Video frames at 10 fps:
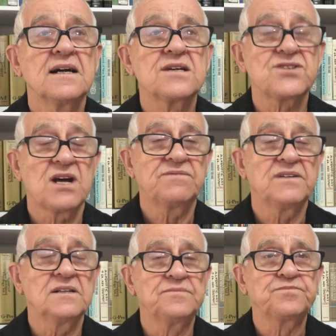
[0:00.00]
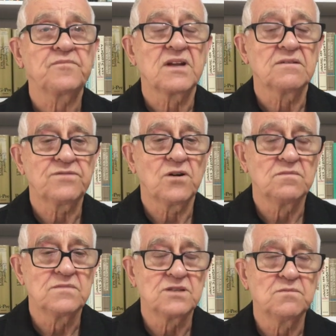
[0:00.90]
suffer
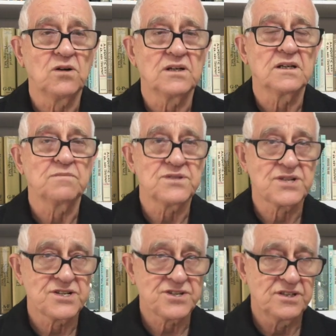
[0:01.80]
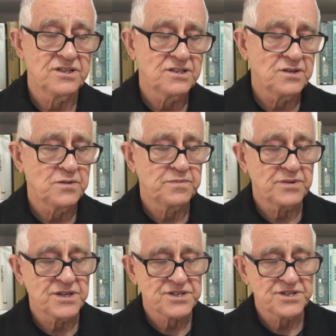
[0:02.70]
from demonic possession and
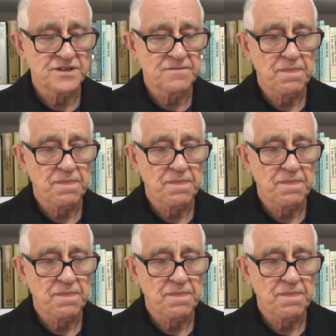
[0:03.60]
oppression.